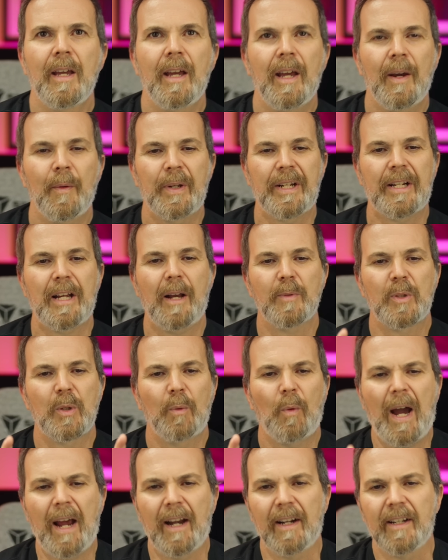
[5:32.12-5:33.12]
And when it comes to
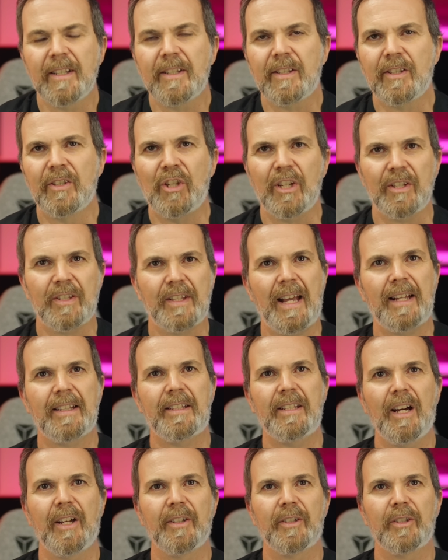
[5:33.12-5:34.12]
wireless, just like
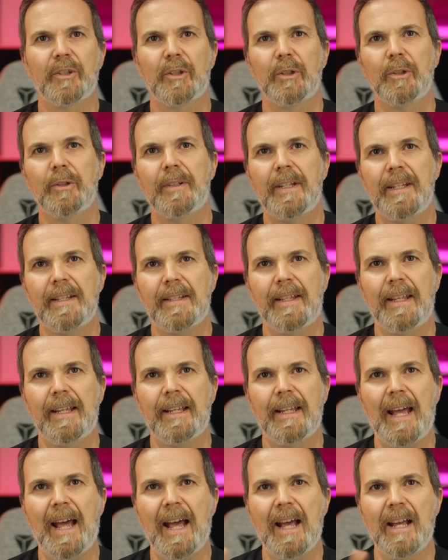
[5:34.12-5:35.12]
the other two, this
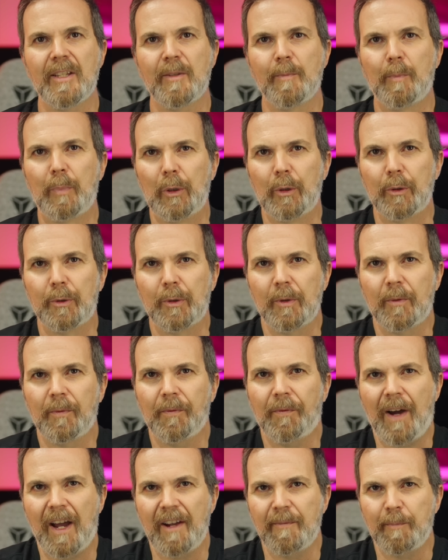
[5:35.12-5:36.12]
thing has Bluetooth
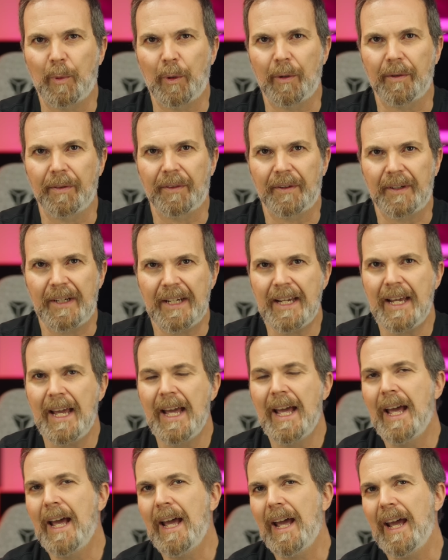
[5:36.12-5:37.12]
5.3
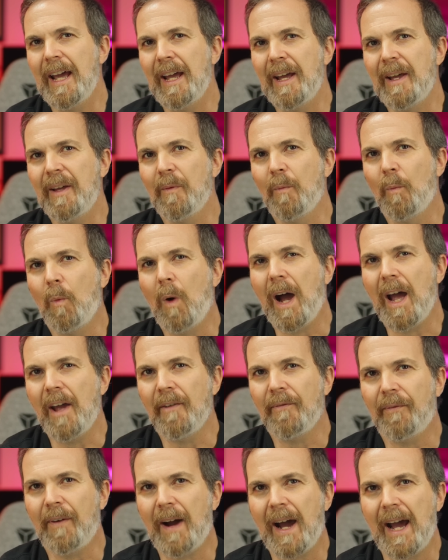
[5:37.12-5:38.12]
and
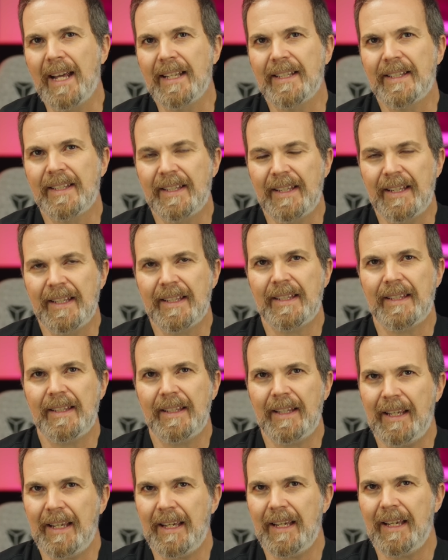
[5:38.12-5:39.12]
Wi-Fi
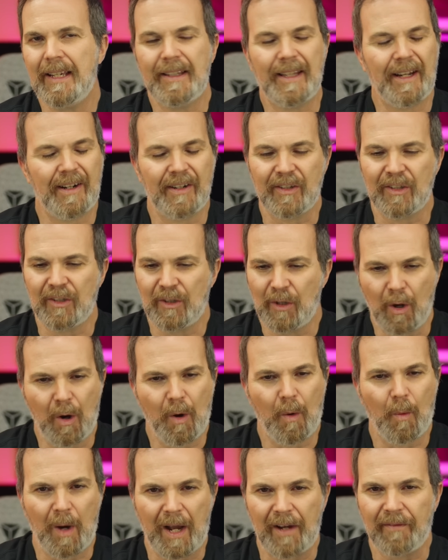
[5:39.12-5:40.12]
6E. There is no
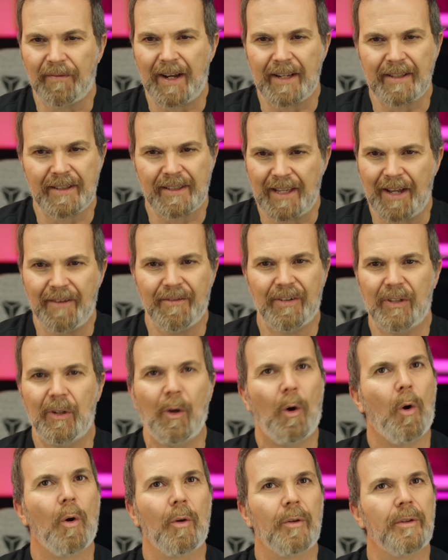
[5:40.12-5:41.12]
Wi-Fi 7
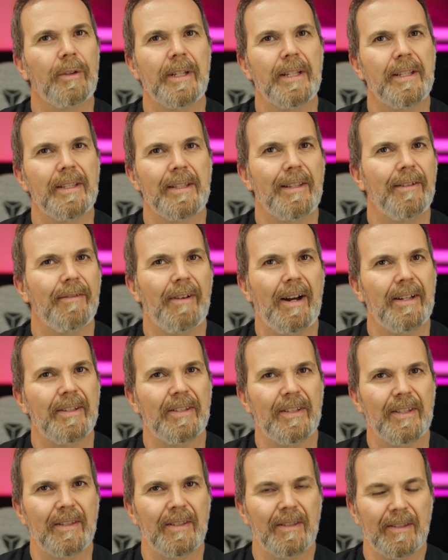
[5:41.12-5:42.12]
on these
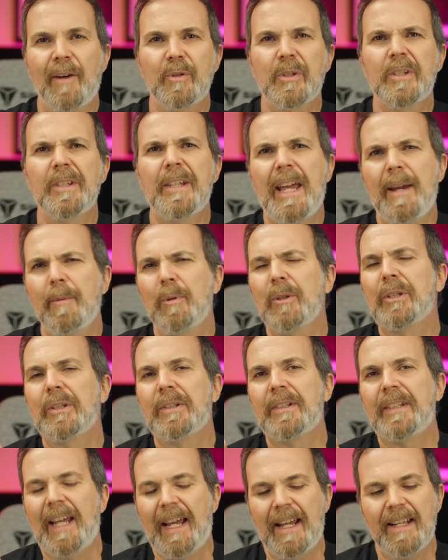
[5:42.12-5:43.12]
devices. I wasn't able to
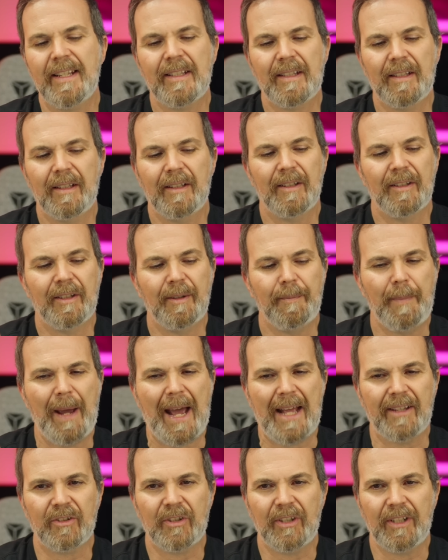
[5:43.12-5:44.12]
test the
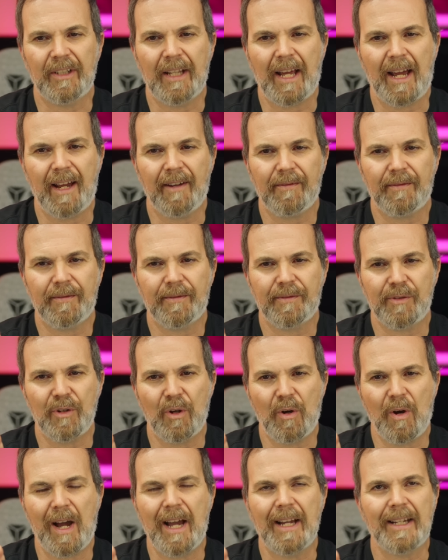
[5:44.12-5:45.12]
battery life,
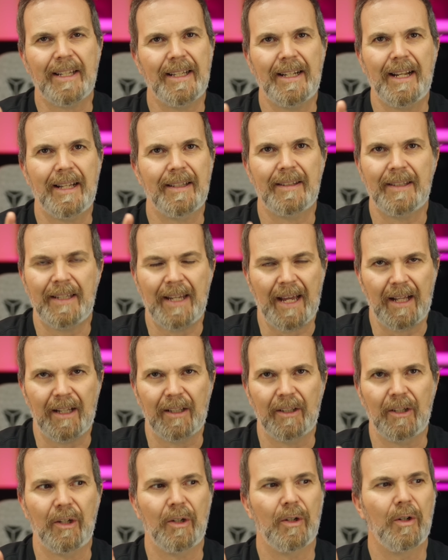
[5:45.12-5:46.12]
so I cannot
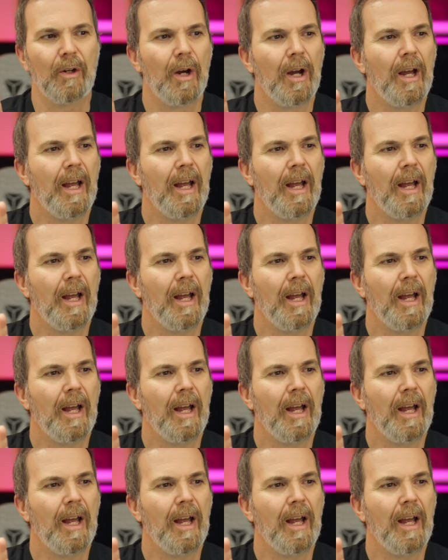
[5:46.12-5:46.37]
tell you